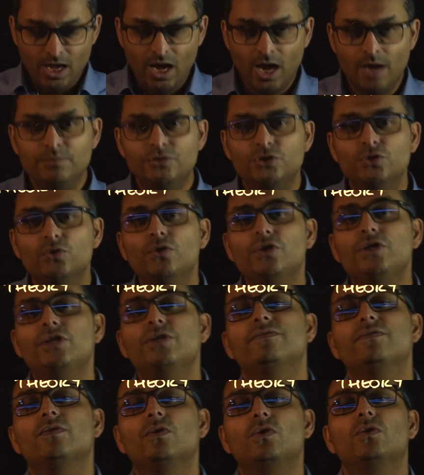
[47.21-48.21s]
I'm sure
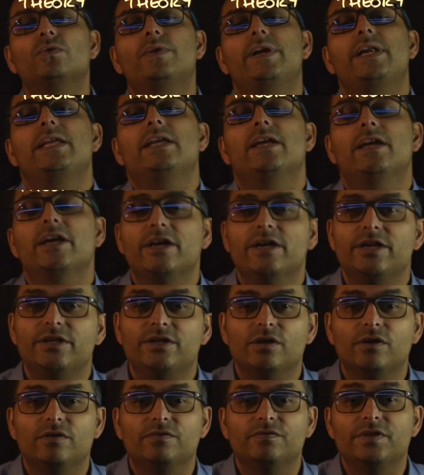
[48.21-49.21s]
you've already
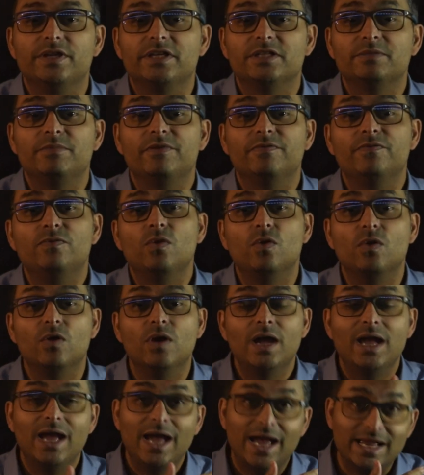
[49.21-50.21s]
heard of this
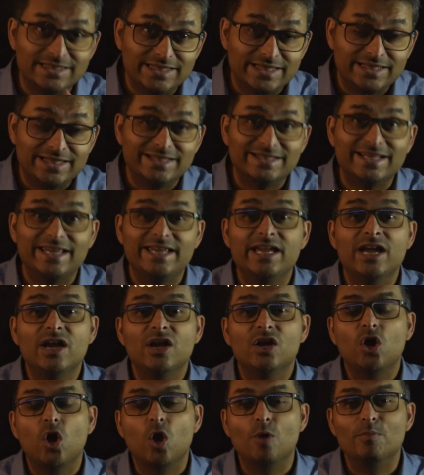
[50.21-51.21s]
before, as it is a
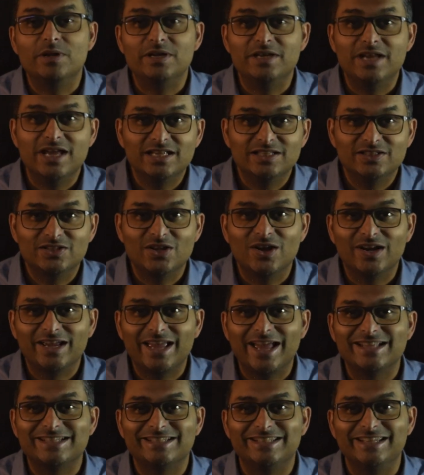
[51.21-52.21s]
common
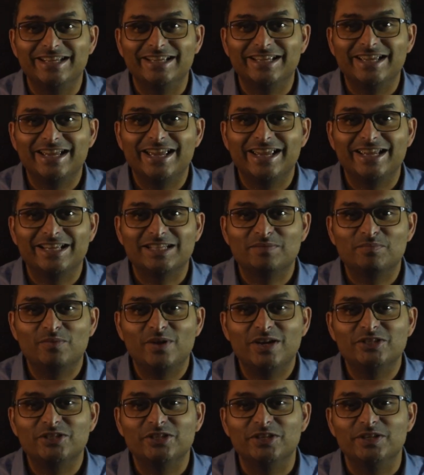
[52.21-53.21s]
sarcastic
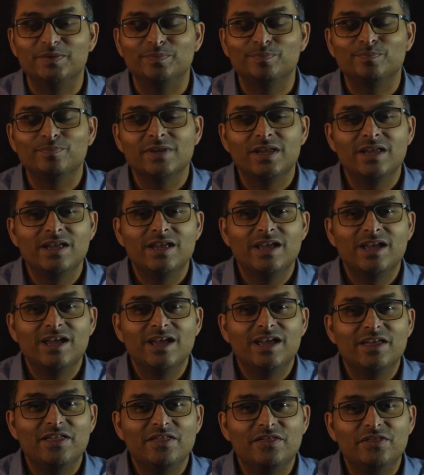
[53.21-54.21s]
expression.
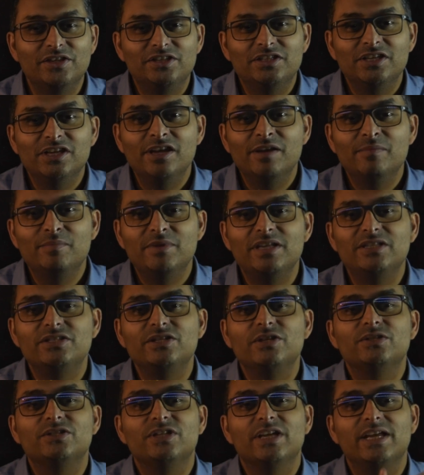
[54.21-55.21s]
The term is
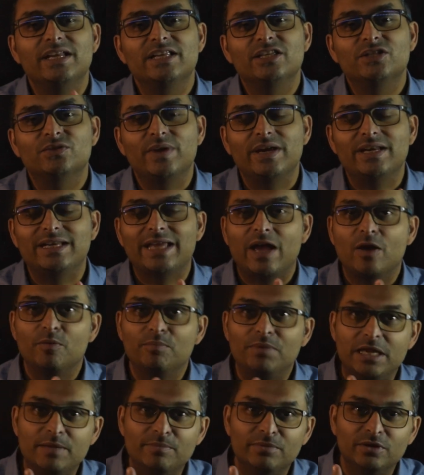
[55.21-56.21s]
used to illustrate how
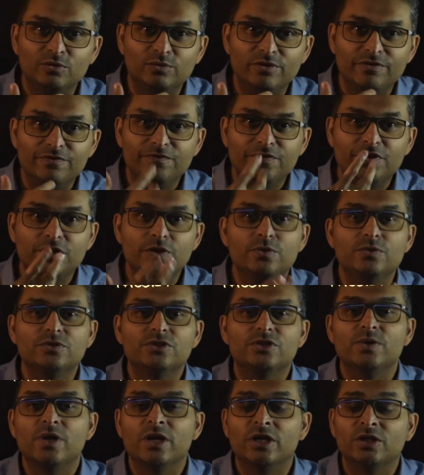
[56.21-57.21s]
people refuse
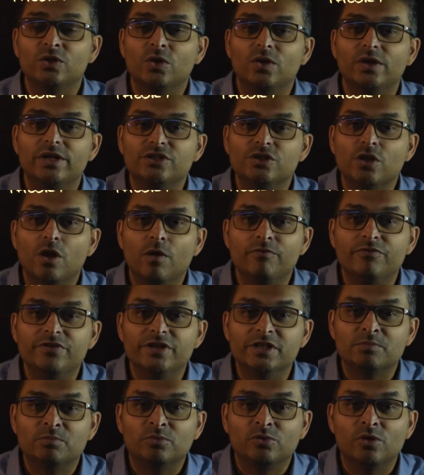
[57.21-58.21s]
to acknowledge
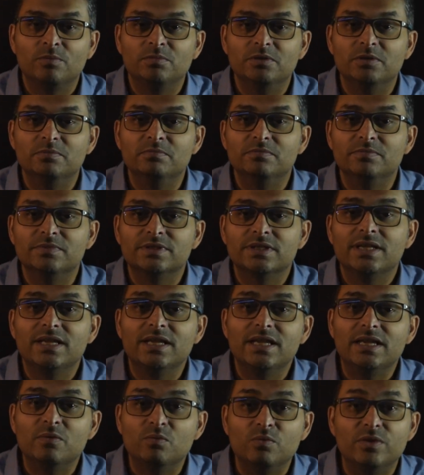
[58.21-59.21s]
obvious problems
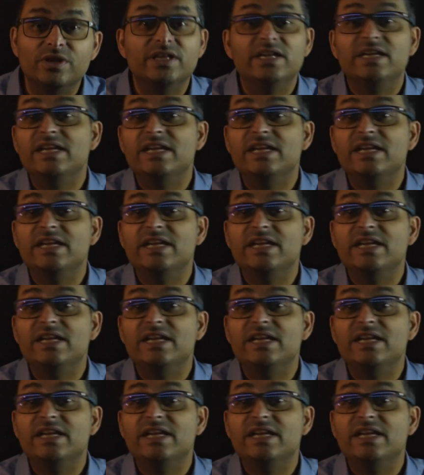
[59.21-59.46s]
with an